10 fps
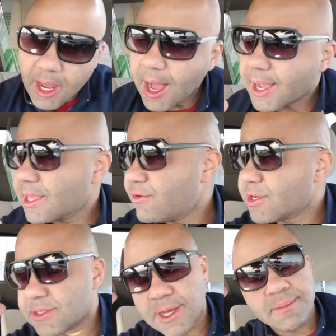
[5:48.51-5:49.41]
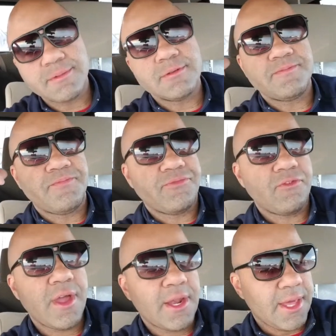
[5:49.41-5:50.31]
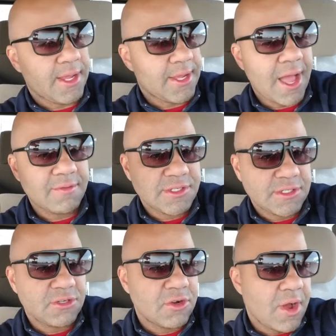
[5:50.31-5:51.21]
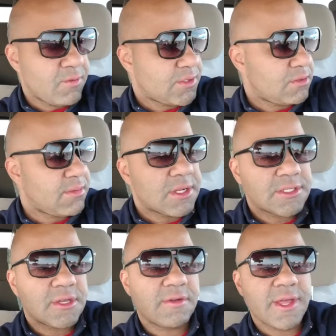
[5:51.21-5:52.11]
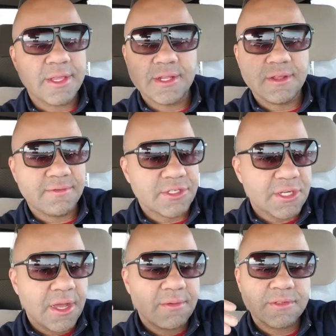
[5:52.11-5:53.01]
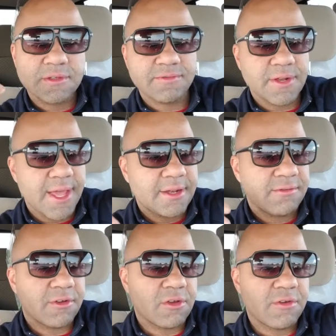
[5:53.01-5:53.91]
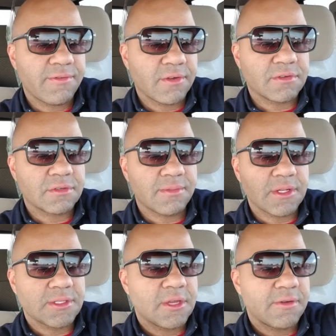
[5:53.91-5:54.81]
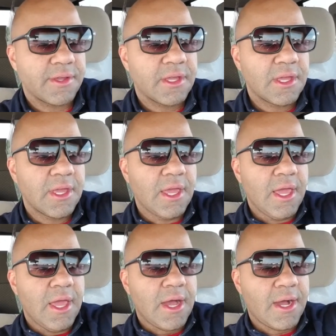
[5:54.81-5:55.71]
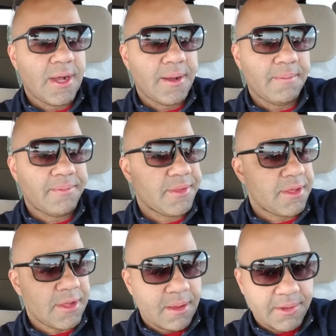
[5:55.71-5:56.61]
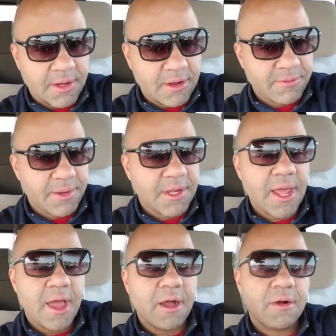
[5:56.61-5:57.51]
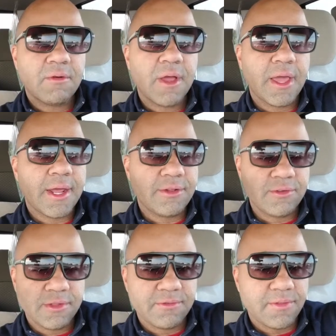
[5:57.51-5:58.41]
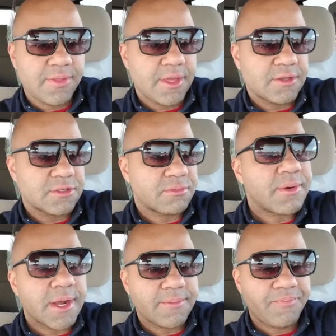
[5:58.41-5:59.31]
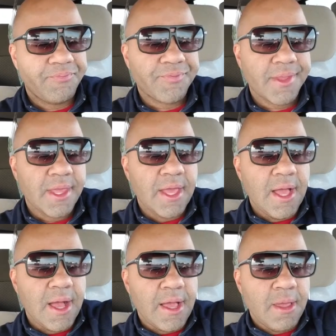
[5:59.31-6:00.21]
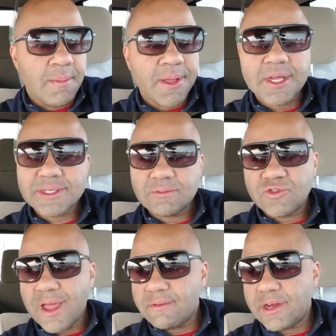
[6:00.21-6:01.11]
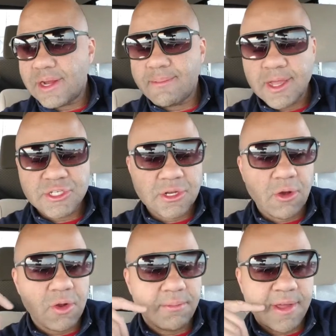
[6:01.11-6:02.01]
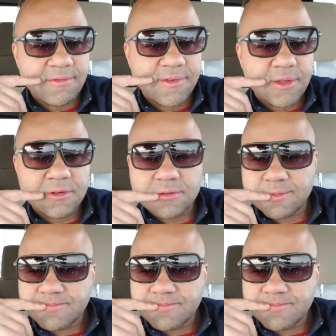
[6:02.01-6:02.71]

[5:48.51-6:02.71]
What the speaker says: I'll give you an example, right? Like, obviously, I was in the military. I did different jobs, I had different career fields in the military. I'm in government now, and I do different things. But because I'm traveling, I'm actually hauling my vehicle.